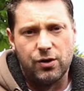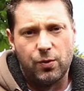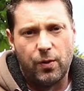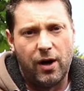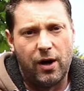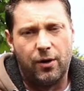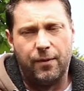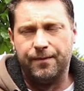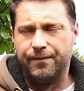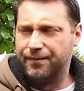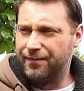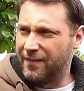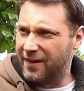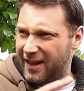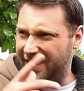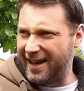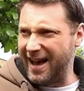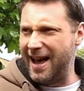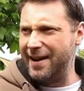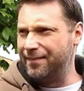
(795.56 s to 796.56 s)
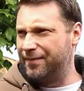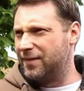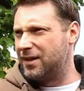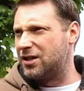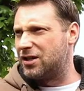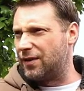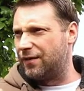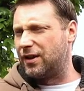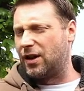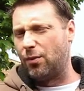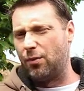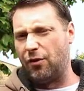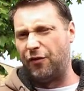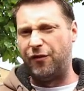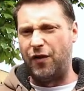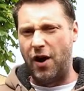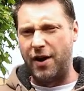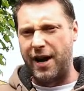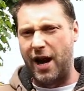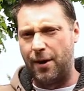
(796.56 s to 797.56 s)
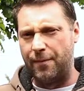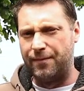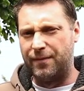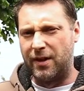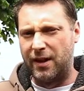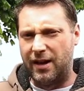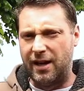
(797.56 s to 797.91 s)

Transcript: as well. Again, something that we'll find out